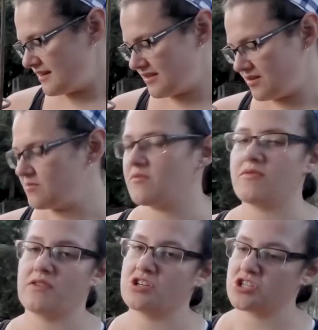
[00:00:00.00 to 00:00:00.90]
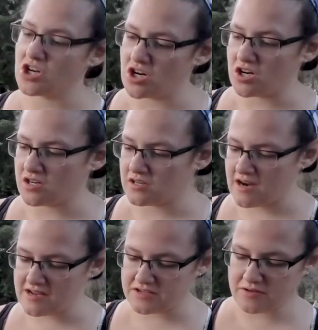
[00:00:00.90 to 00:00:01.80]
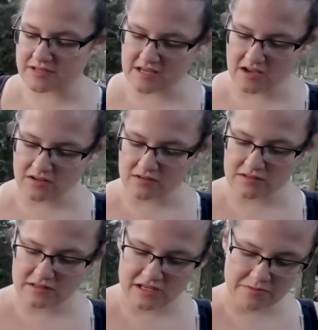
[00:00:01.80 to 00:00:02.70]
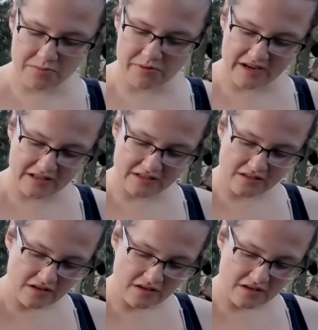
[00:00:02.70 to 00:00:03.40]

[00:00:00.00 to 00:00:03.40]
They're, for sure, as you can tell, these were planted